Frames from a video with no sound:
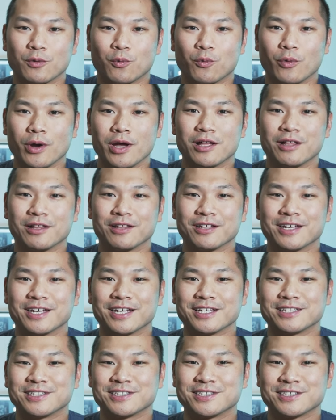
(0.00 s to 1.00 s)
Well,
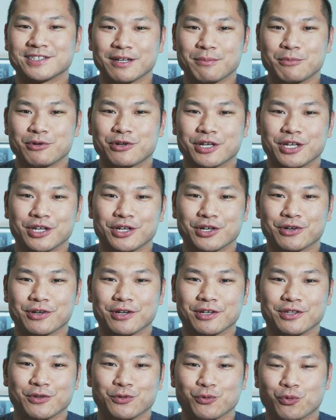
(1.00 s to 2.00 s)
it's summer here
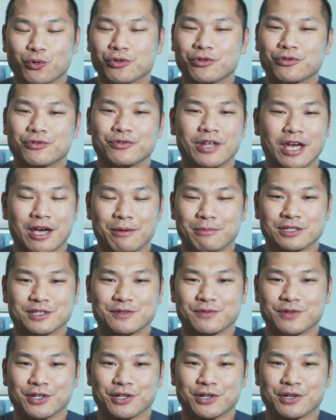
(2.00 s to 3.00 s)
in the Northern
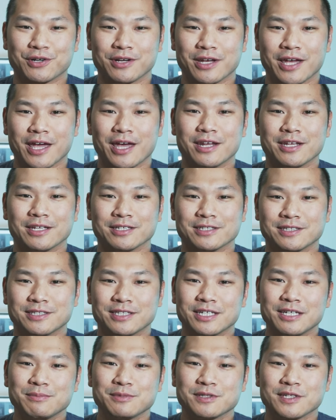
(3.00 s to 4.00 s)
Hemisphere, and it
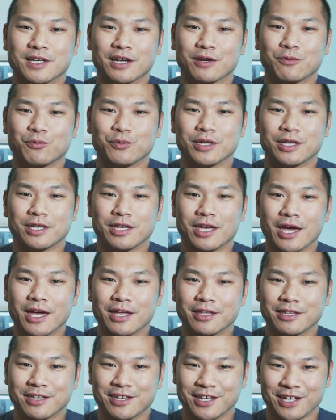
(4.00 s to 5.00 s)
seems like we
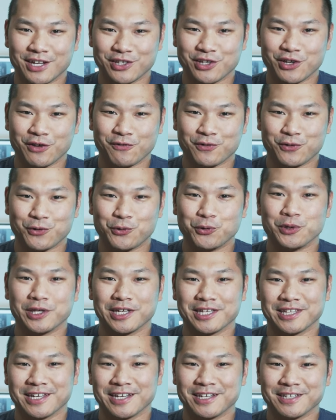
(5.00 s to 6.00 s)
can't get enough
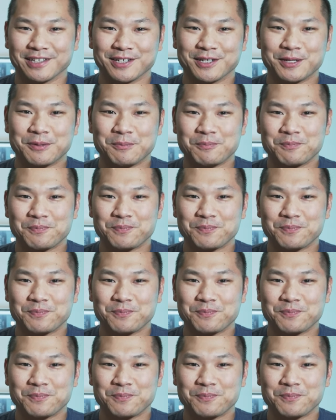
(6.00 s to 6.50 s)
cooling lately.